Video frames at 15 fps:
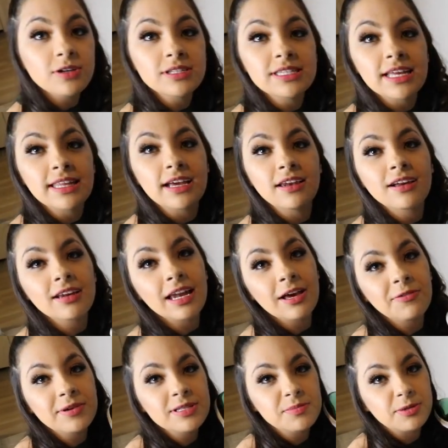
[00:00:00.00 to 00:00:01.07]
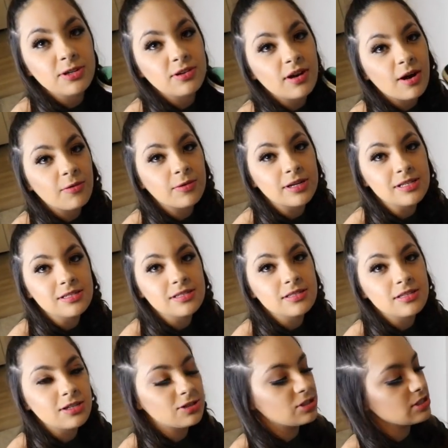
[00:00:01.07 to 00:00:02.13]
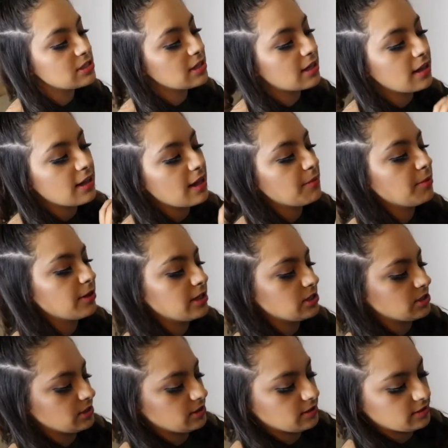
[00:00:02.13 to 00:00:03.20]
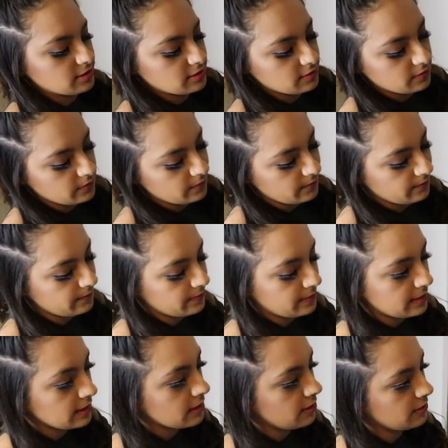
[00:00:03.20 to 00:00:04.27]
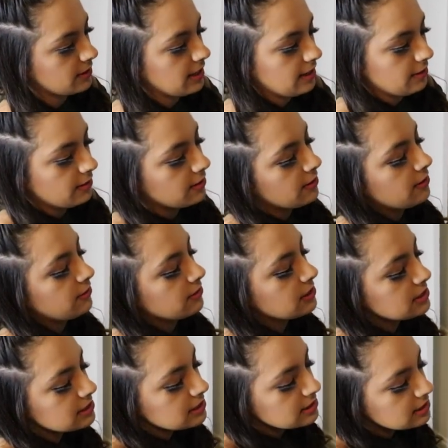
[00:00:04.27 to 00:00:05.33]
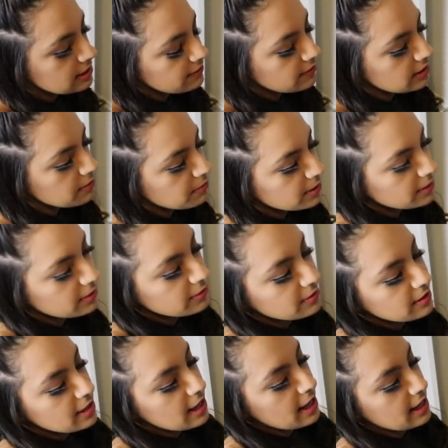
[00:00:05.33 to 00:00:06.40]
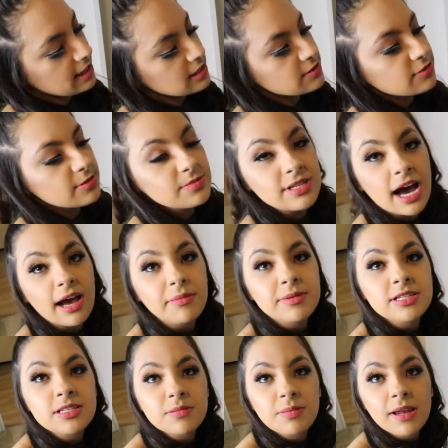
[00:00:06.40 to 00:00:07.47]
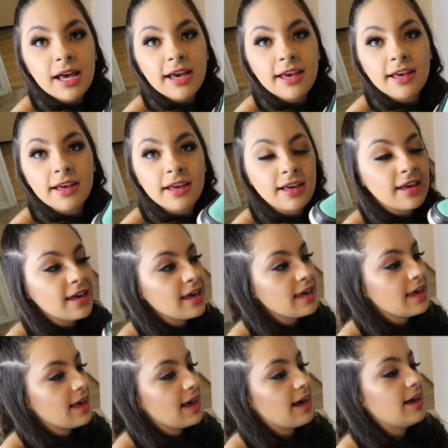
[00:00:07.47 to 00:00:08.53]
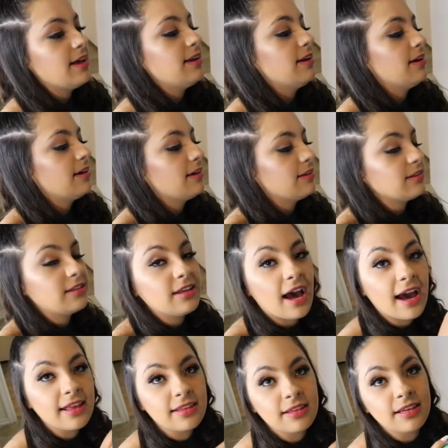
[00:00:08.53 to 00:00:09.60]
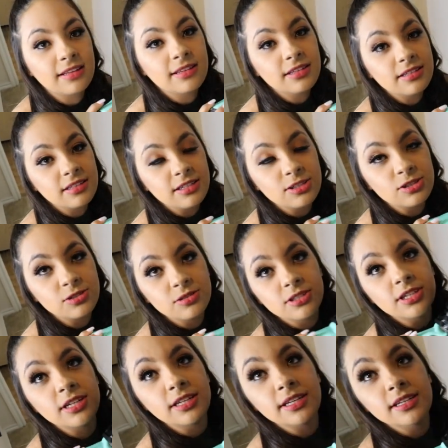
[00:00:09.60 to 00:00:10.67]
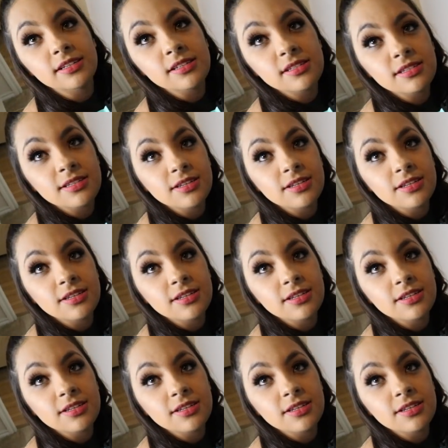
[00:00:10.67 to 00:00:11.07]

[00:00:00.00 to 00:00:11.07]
you said they look like ones, but they're not ones. They're mm -hmm. just a collaboration. Yep. Okay. Well, this is a Tiffany Blue, and it's from Diamond Supply and I think that these shoes are hideous.